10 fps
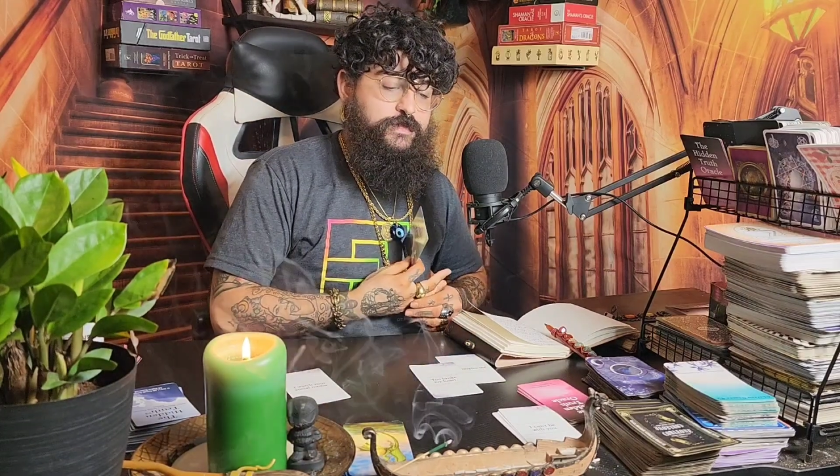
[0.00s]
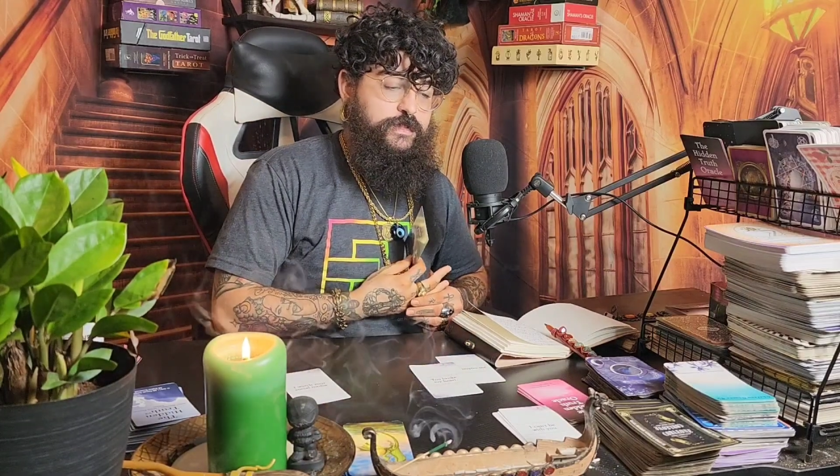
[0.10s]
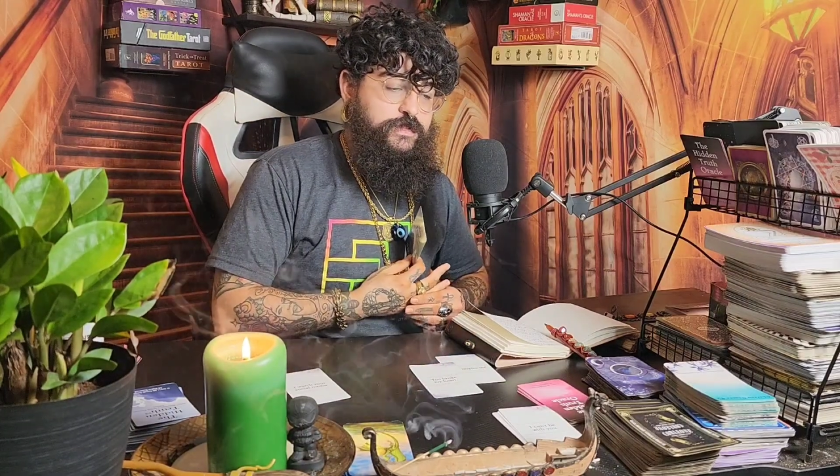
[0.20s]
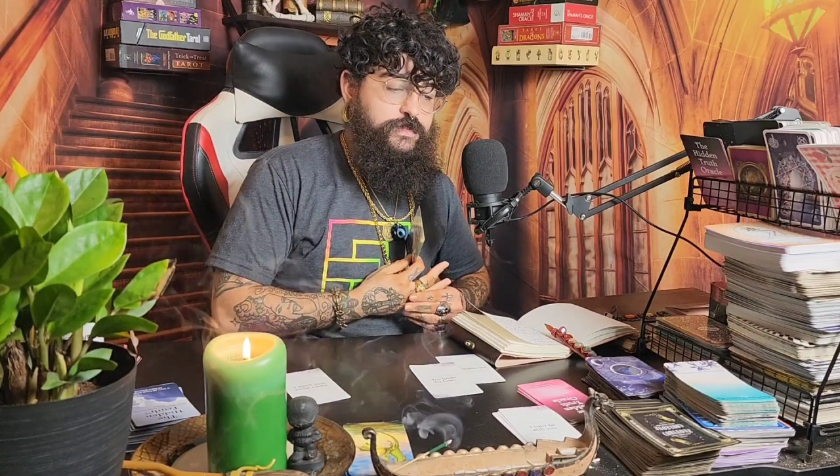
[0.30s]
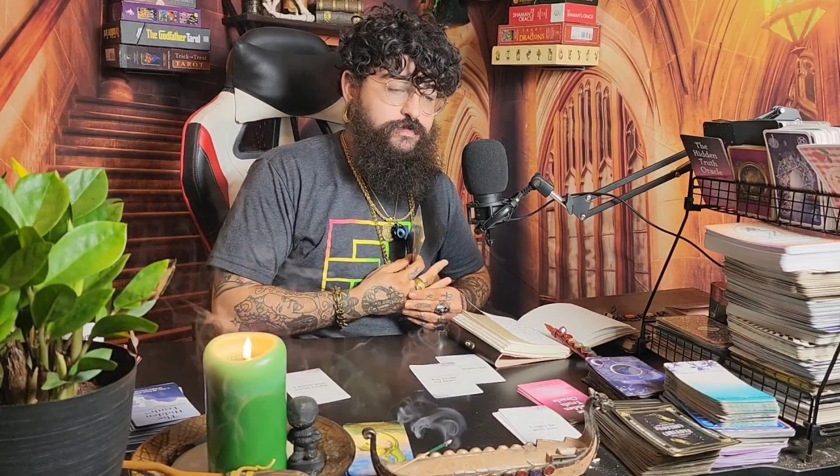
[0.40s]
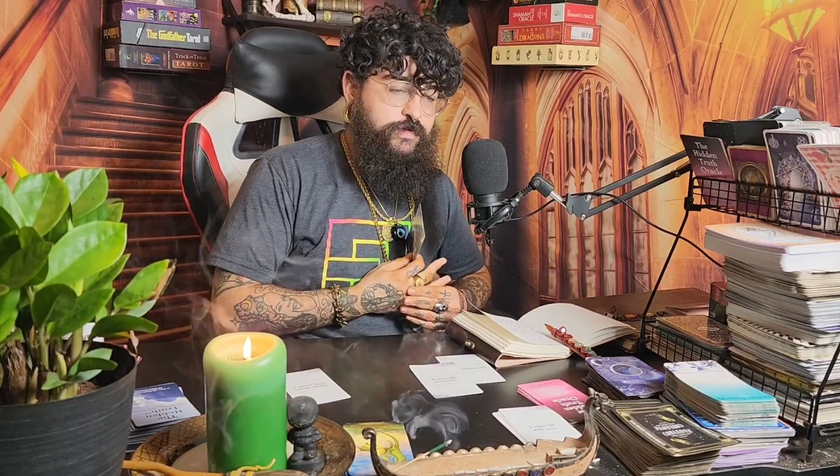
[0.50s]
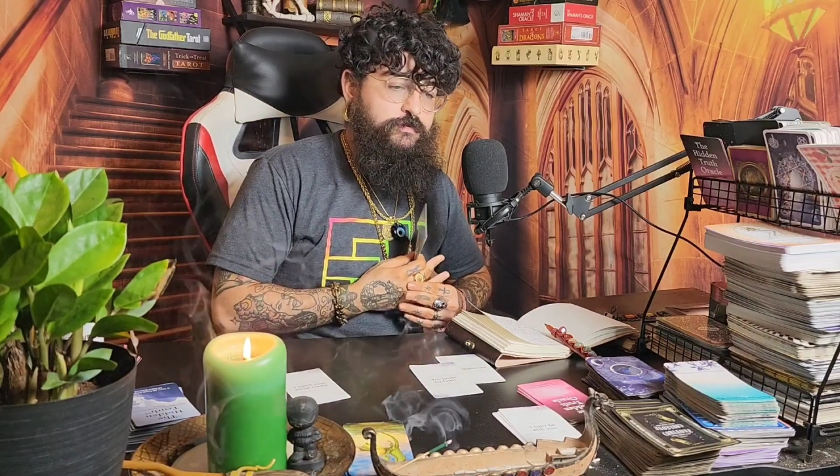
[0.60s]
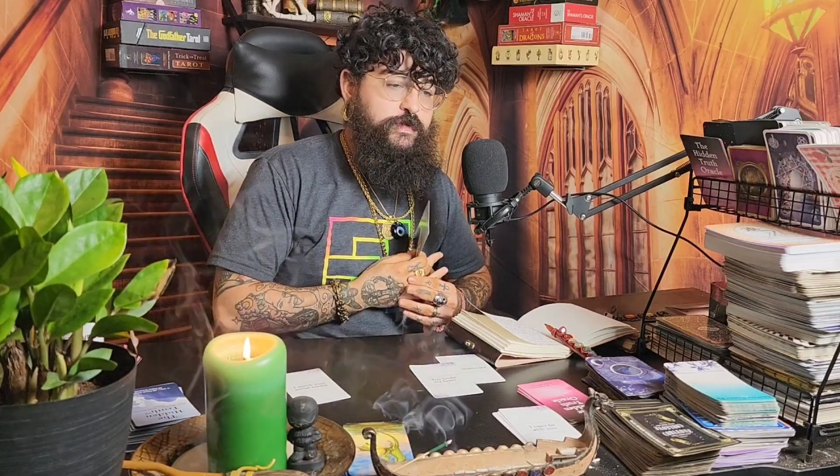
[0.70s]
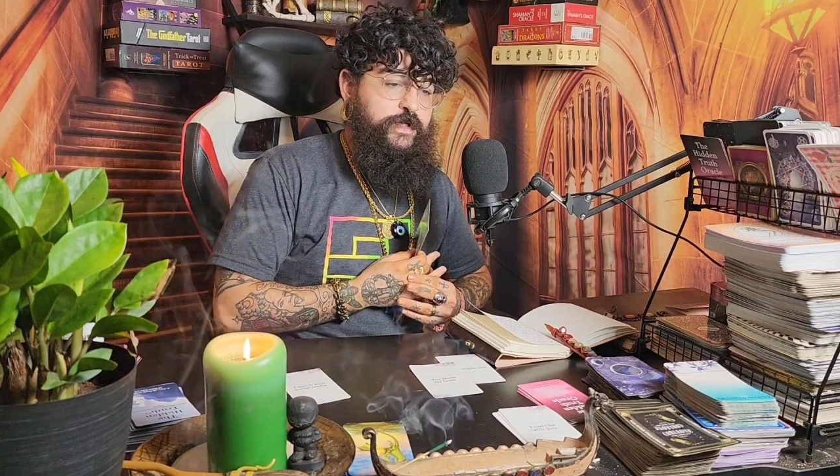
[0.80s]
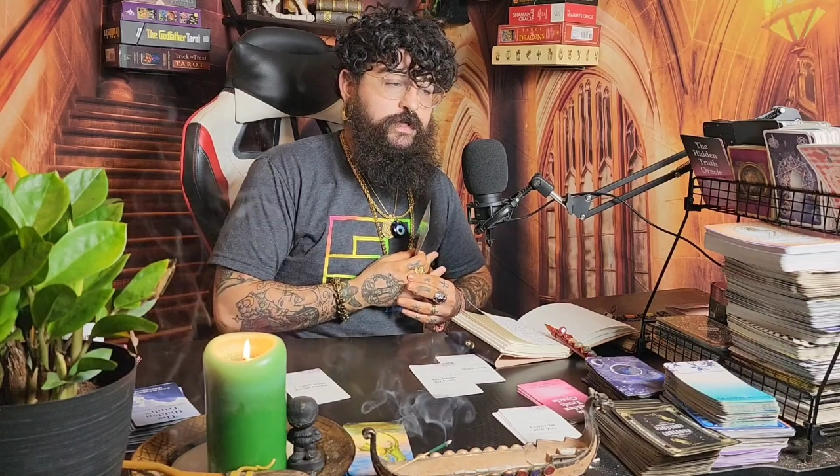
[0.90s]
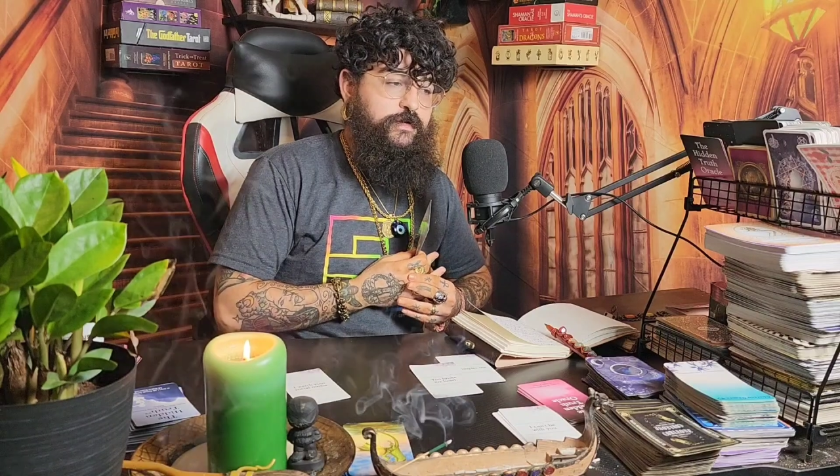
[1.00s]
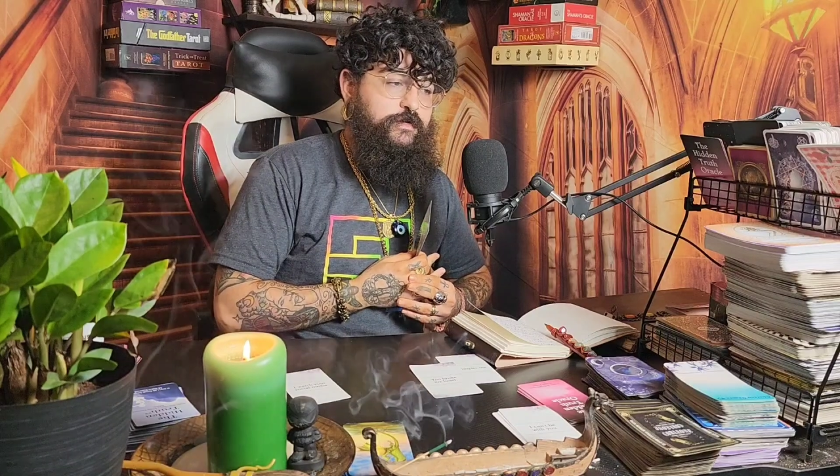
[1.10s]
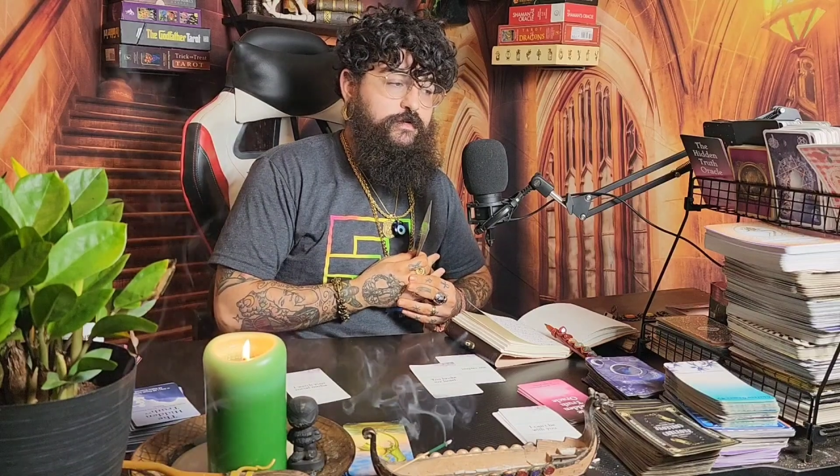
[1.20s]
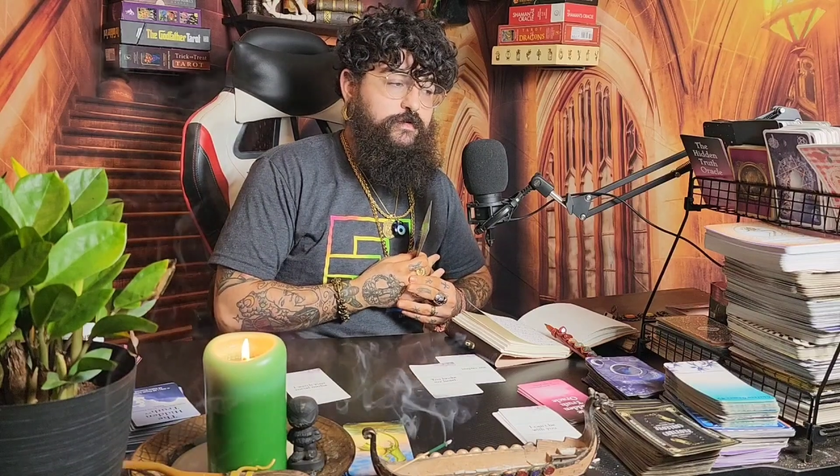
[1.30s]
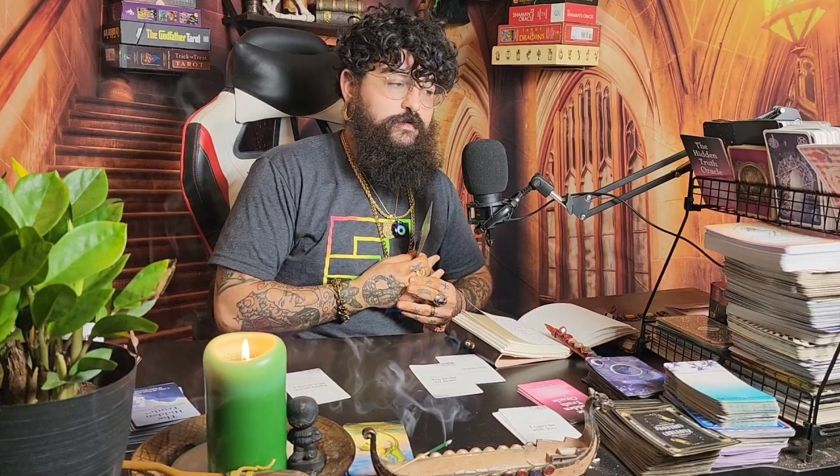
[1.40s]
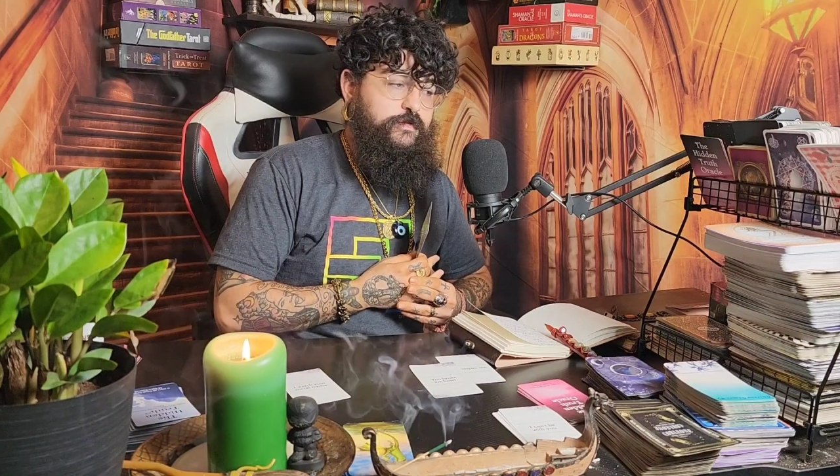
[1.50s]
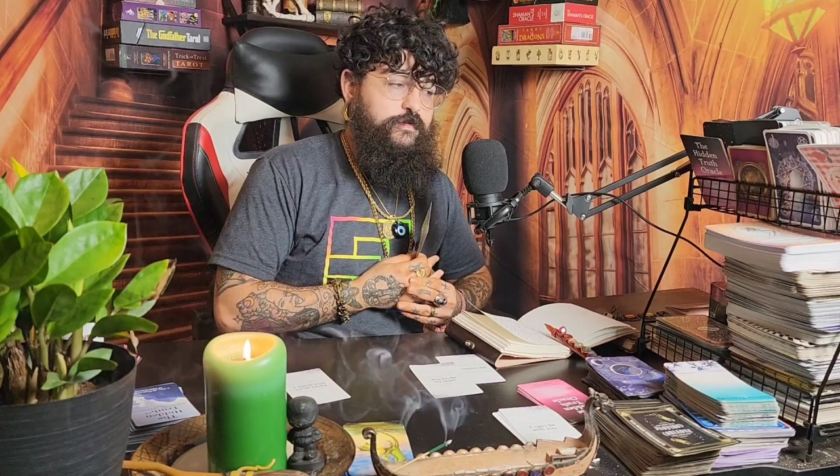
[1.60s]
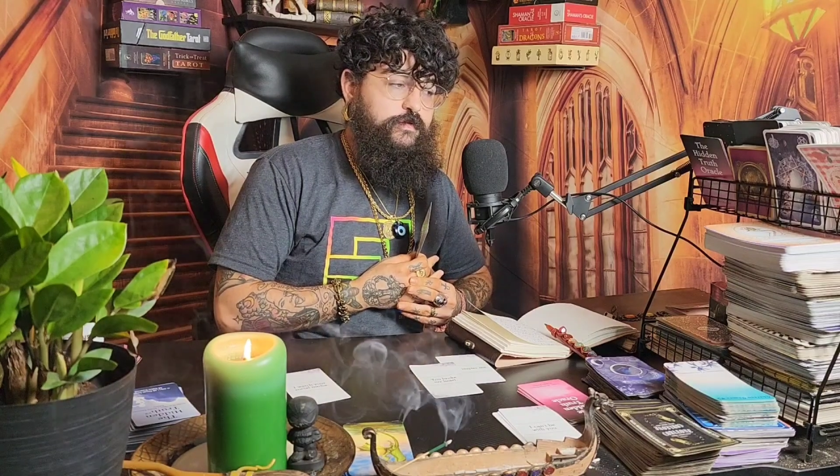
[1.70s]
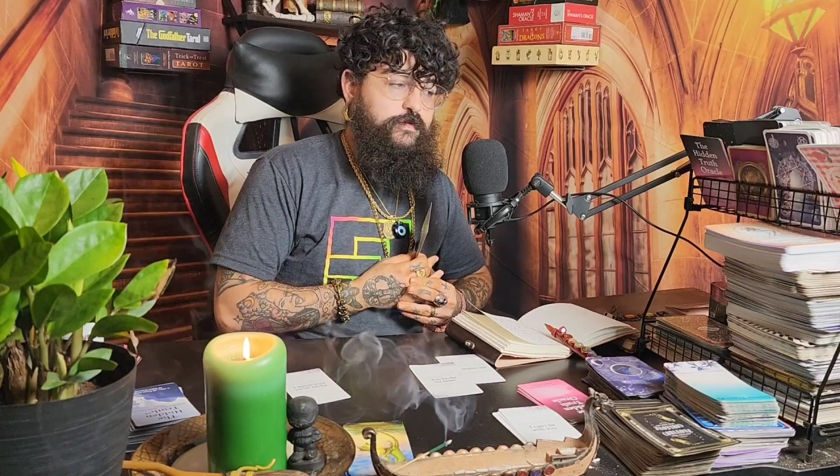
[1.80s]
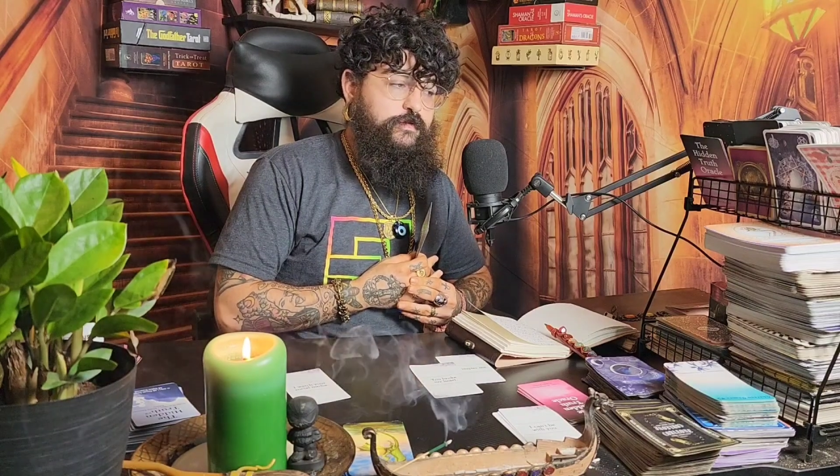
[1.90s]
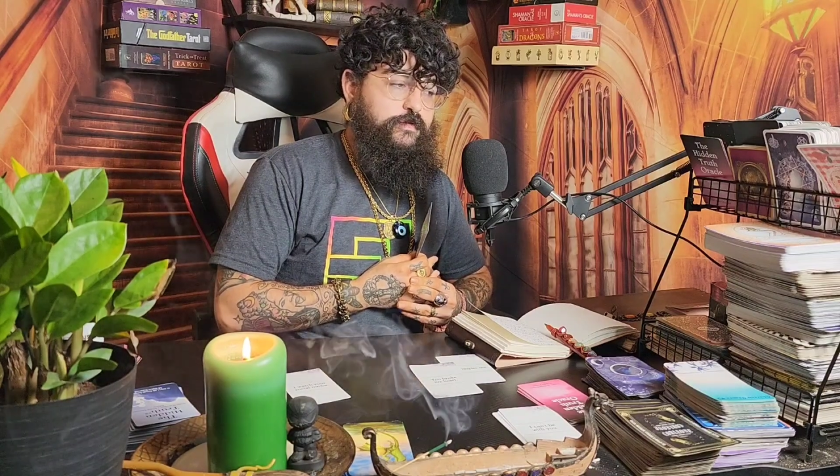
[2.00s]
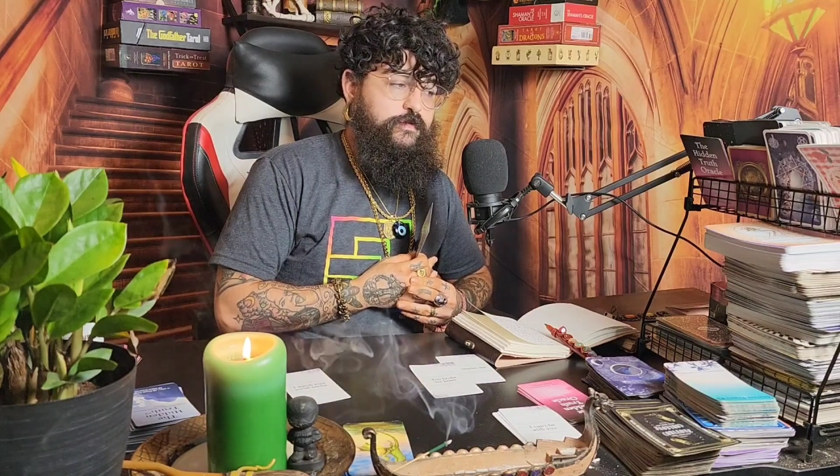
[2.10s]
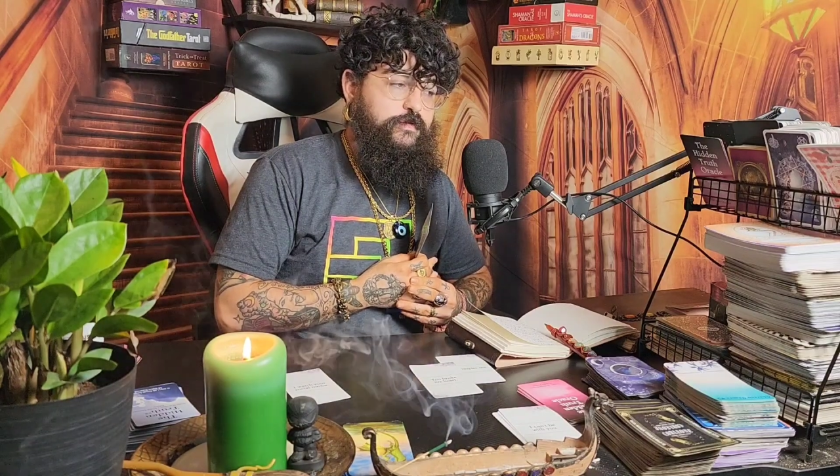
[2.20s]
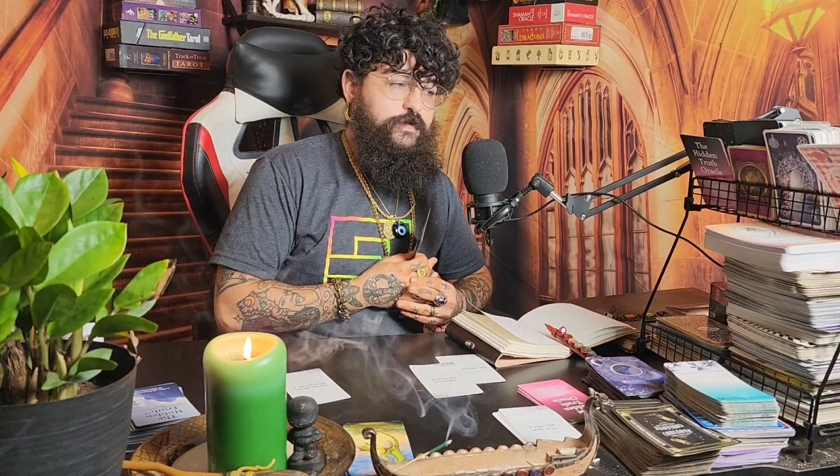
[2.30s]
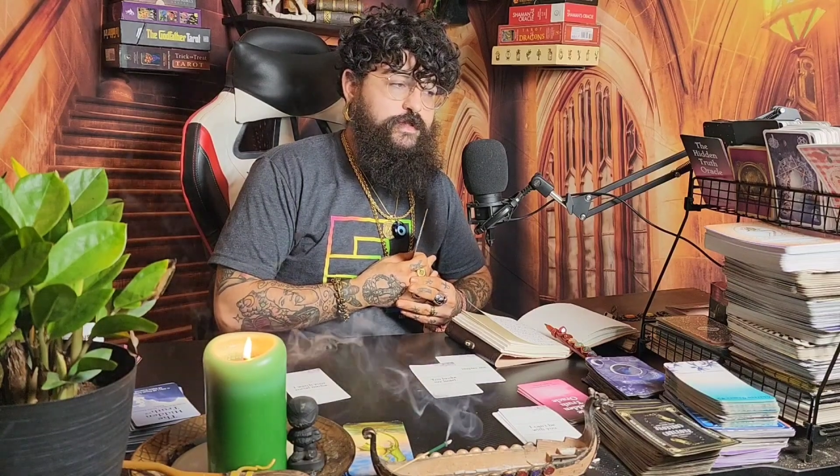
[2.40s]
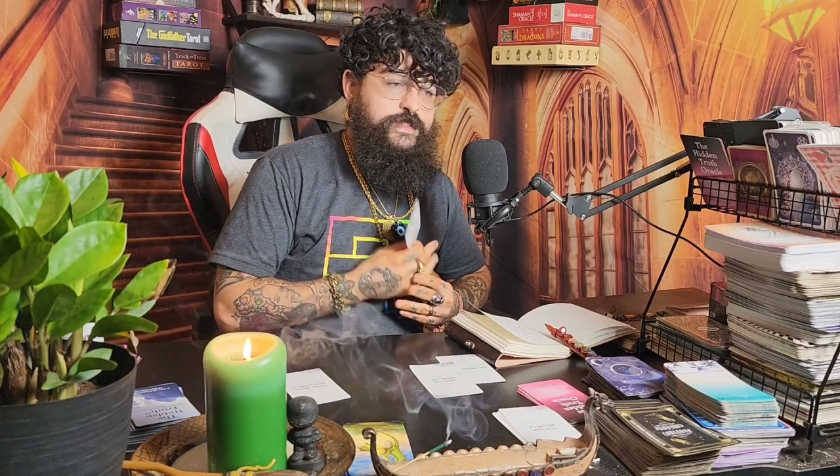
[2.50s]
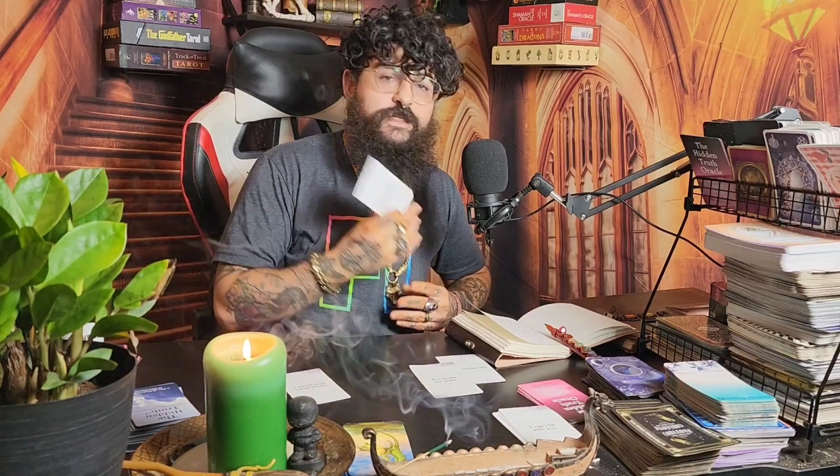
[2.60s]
was extremely, and